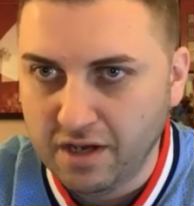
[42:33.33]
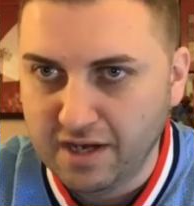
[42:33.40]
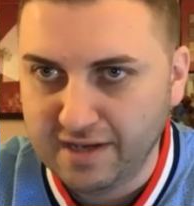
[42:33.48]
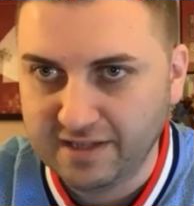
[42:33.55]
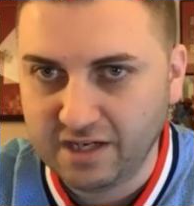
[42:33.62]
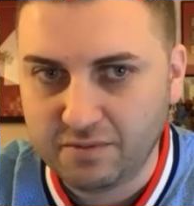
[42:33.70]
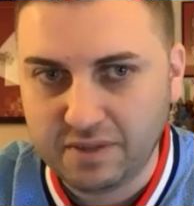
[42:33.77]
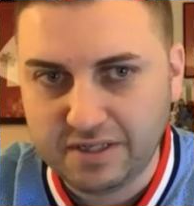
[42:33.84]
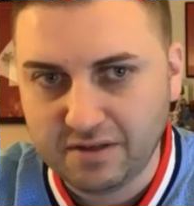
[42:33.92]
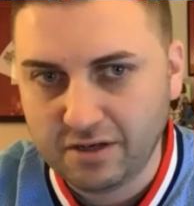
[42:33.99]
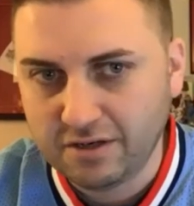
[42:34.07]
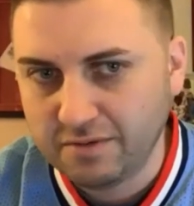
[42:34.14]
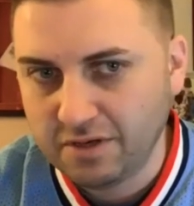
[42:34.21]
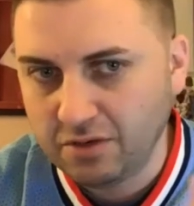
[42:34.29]
And like we
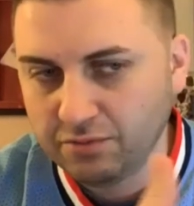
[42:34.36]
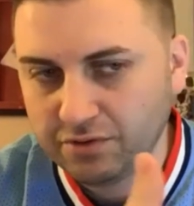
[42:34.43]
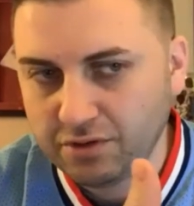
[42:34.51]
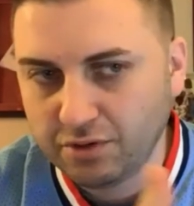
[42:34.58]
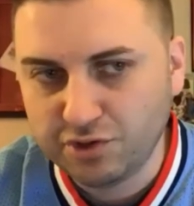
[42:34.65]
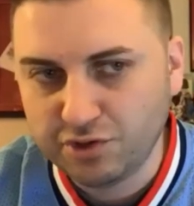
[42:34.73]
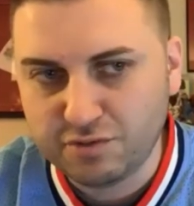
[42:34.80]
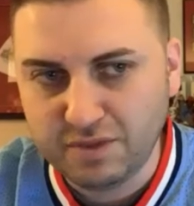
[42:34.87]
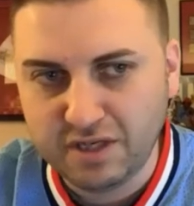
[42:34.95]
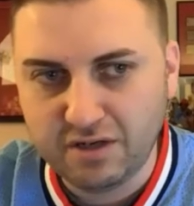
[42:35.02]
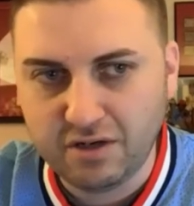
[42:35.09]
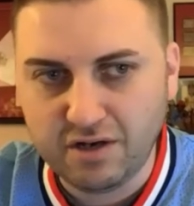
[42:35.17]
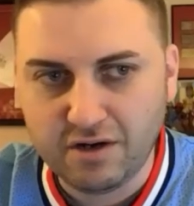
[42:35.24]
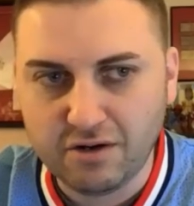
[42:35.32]
talked about with Goldschmidt
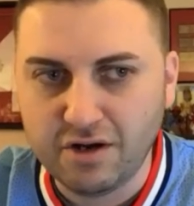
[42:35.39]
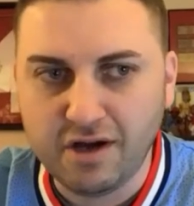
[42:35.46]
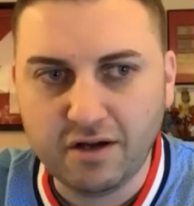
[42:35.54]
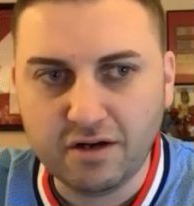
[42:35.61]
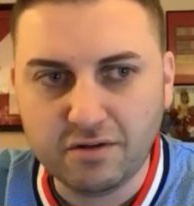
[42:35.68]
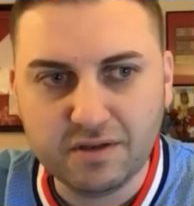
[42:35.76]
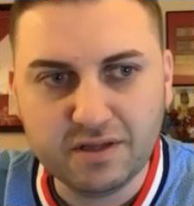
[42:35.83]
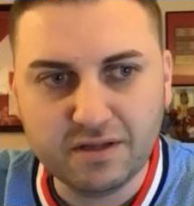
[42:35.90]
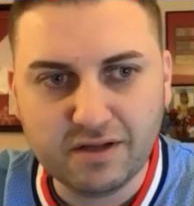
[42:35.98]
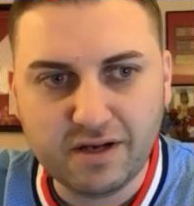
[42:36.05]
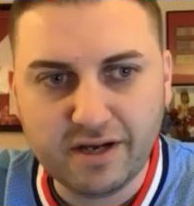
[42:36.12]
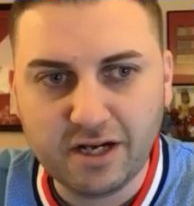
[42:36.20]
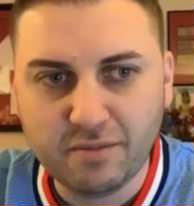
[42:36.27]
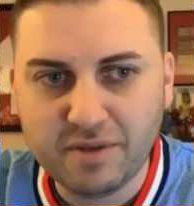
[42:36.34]
and Arenado in the
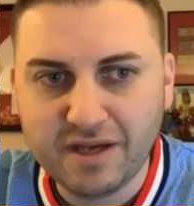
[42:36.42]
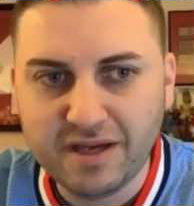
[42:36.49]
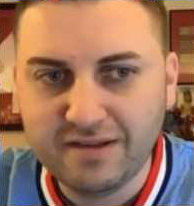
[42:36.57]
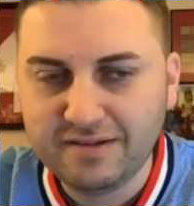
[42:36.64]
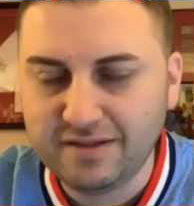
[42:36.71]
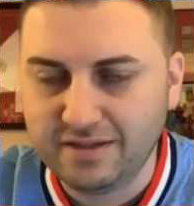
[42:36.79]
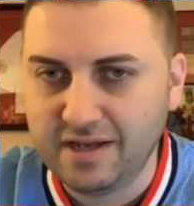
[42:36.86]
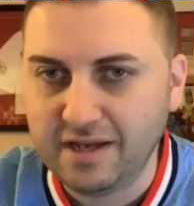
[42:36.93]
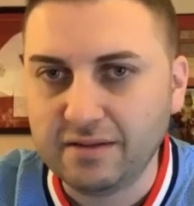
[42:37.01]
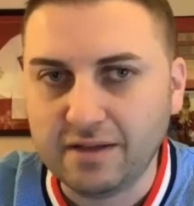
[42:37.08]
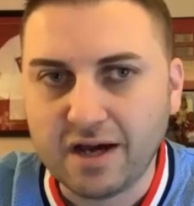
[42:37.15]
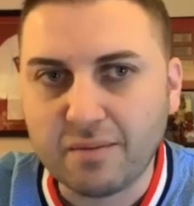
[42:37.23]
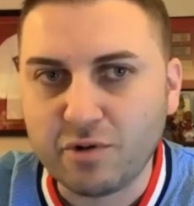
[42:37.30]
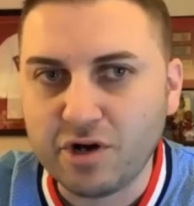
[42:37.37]
lineup, it's going to take a
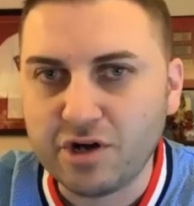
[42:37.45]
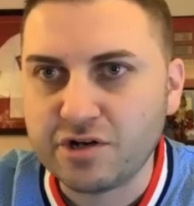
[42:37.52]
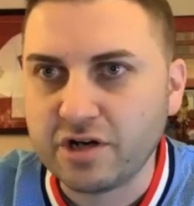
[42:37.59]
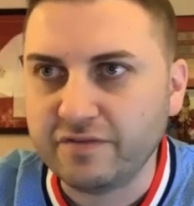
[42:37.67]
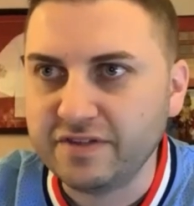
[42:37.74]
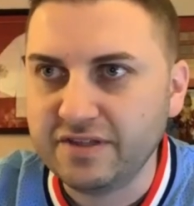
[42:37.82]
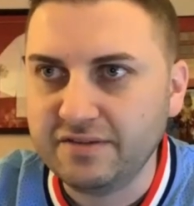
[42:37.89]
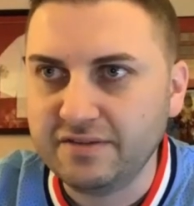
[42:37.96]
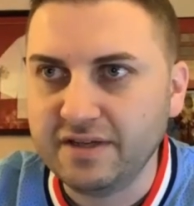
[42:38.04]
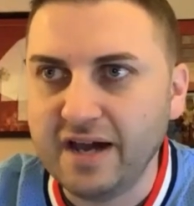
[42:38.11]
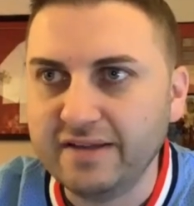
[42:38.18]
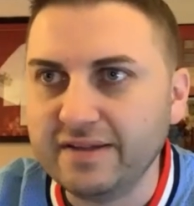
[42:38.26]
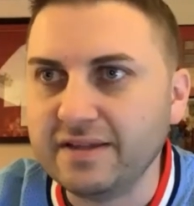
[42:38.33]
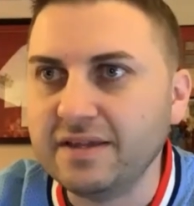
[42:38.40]
lot of pressure off these
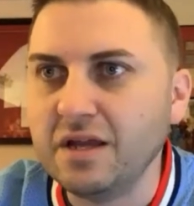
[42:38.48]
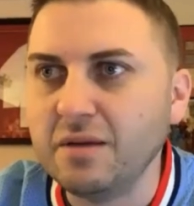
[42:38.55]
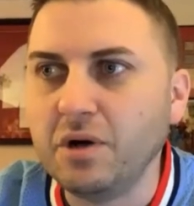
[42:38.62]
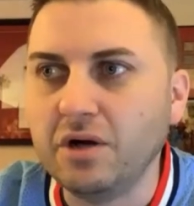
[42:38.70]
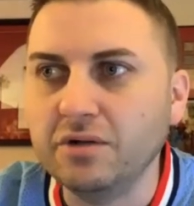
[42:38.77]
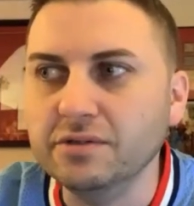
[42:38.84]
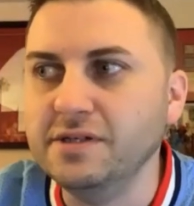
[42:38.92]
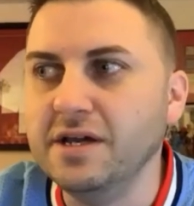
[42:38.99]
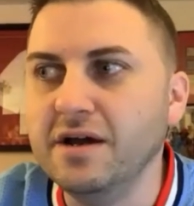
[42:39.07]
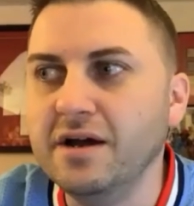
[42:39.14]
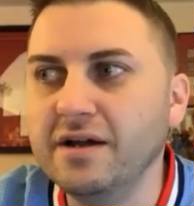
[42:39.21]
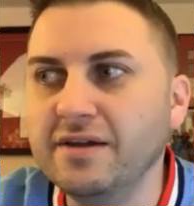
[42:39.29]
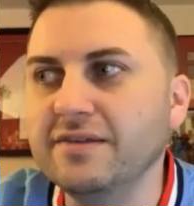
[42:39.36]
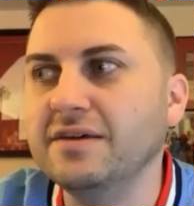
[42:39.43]
guys. I think Paul
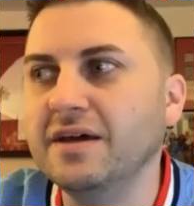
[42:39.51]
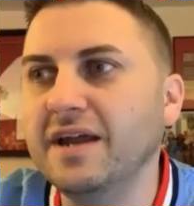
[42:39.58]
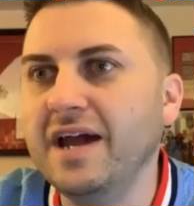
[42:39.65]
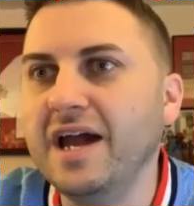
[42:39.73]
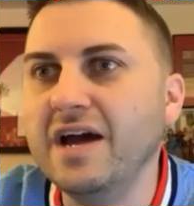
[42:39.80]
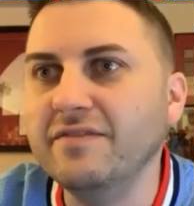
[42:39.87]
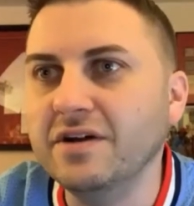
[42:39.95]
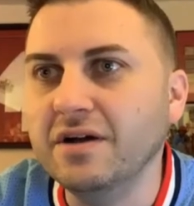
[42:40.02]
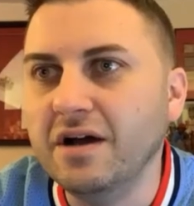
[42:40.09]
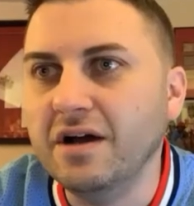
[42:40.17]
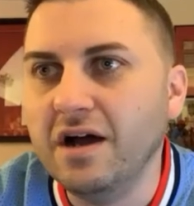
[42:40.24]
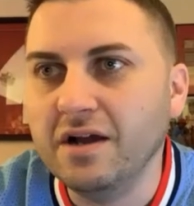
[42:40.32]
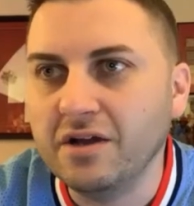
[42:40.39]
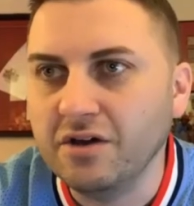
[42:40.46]
DeYoung is going to have a
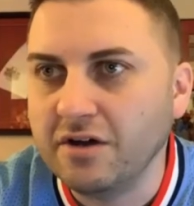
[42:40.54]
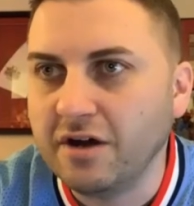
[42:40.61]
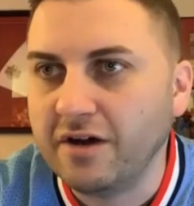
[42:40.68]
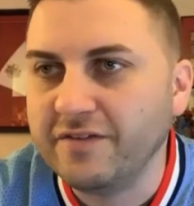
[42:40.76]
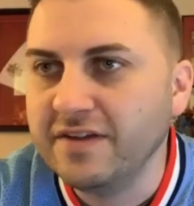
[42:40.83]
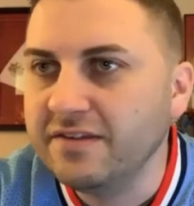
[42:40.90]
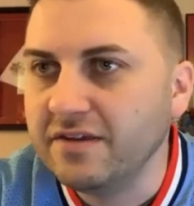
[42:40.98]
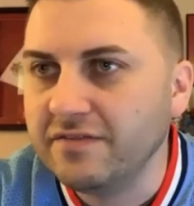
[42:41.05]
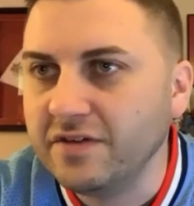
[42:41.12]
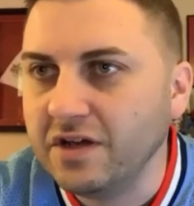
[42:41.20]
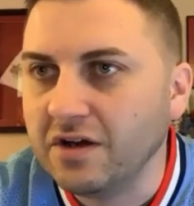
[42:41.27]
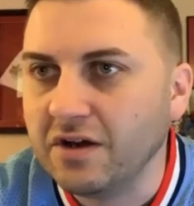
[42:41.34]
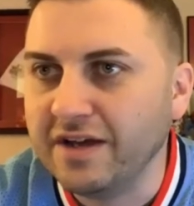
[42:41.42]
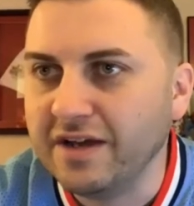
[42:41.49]
good offensive
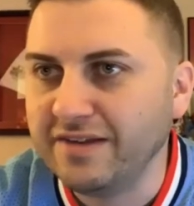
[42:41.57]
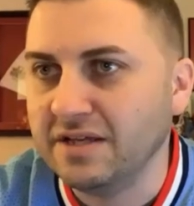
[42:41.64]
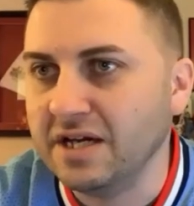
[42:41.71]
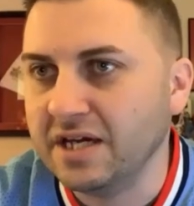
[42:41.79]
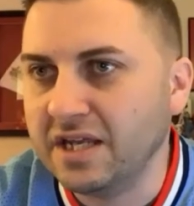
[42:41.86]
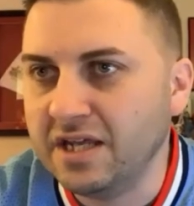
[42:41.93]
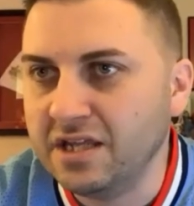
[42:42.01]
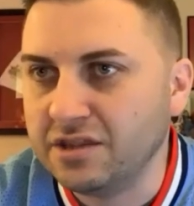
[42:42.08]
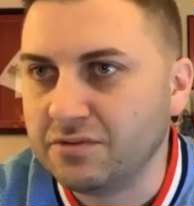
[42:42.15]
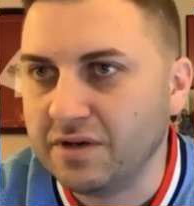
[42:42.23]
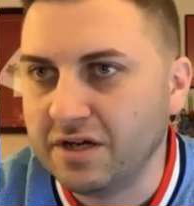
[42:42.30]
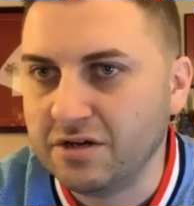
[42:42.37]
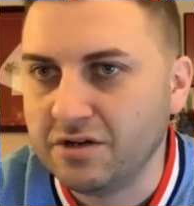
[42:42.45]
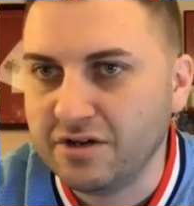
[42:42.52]
year. He's not going to hit
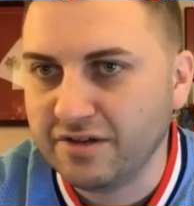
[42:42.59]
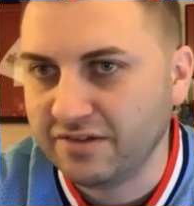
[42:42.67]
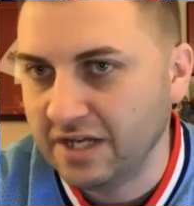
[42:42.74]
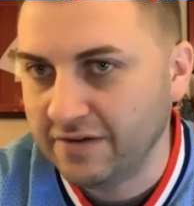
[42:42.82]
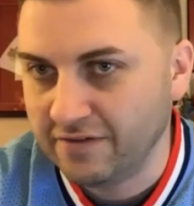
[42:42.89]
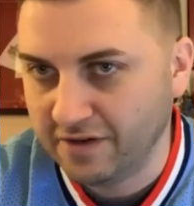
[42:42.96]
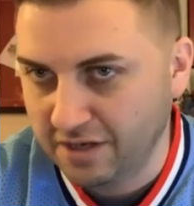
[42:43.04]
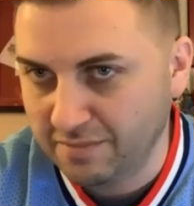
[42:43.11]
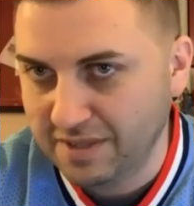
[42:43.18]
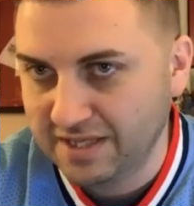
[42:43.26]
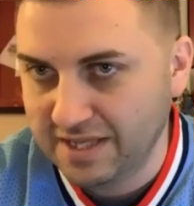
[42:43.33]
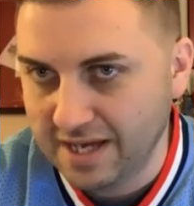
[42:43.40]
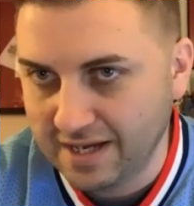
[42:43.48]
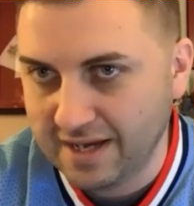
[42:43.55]
300. He's never going to be
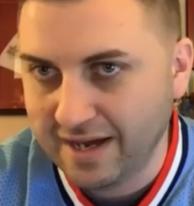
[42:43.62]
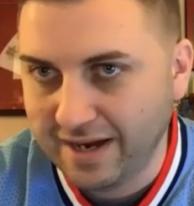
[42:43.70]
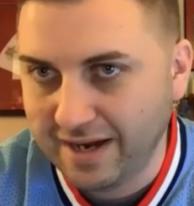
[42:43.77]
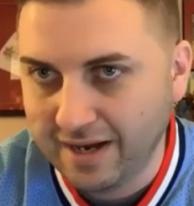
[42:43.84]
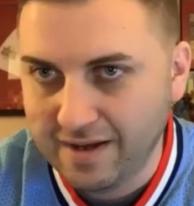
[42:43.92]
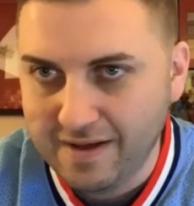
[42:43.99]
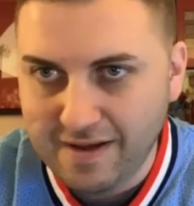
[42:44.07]
that guy.